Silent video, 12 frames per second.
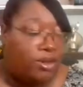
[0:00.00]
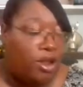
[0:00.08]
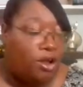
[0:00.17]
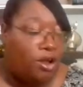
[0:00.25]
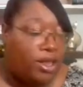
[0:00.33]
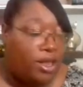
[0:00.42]

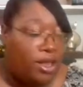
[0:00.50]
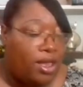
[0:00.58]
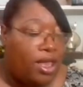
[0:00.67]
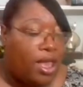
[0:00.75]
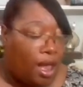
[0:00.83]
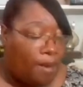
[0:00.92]
earlier
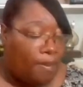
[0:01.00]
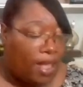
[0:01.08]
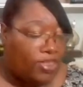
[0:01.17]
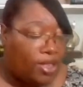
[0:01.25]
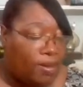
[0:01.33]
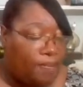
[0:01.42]
about
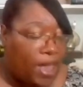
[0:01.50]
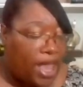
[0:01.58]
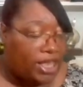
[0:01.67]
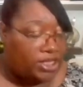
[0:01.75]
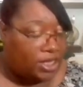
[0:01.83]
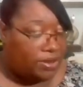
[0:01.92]
the
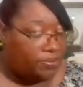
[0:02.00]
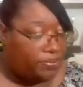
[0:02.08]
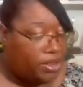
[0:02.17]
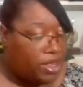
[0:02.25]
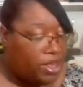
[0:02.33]
compassion,